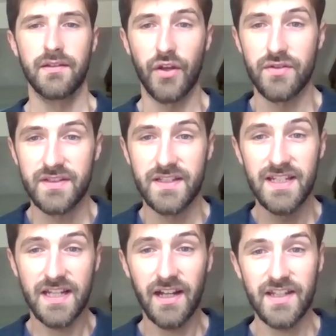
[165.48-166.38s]
So to
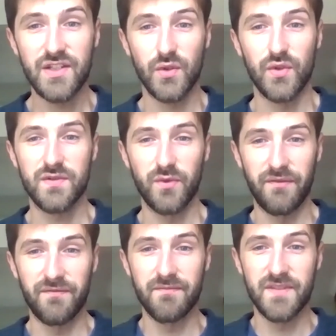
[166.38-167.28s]
design this course,
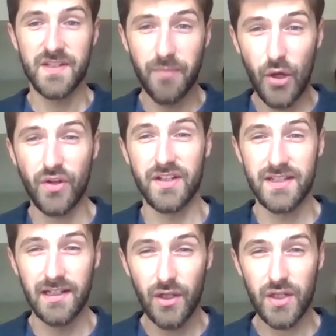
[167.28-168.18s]
we've spoken
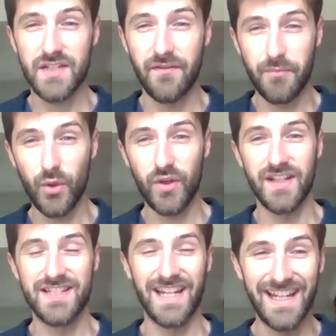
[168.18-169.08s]
to lots of
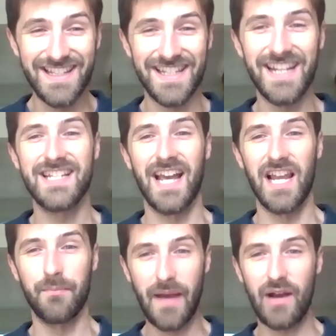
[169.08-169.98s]
employers in
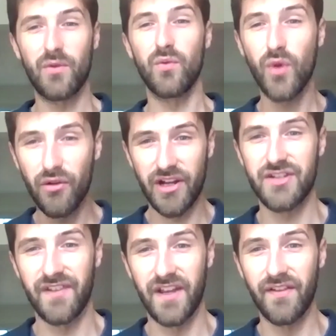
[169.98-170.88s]
detail about what
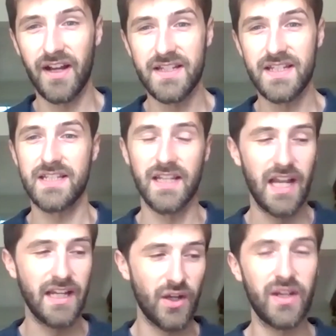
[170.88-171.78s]
retrofit advisors
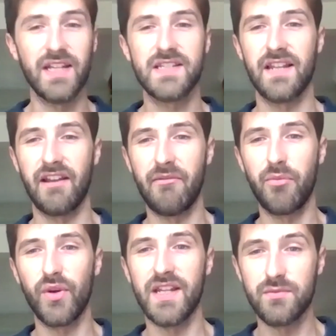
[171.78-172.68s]
and colleagues and their
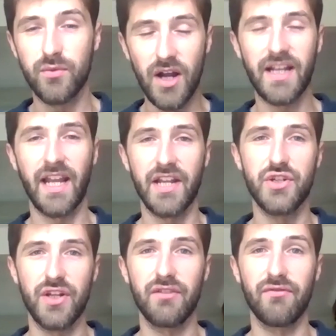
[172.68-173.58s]
employees working in
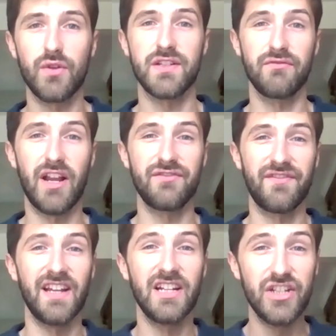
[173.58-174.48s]
junior roles in
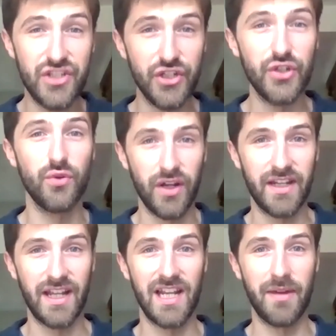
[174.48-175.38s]
retrofit do on
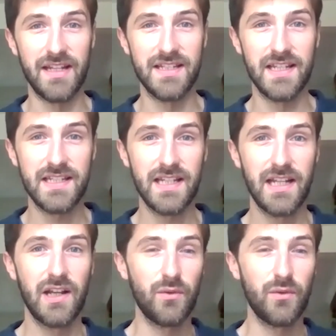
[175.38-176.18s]
a daily basis.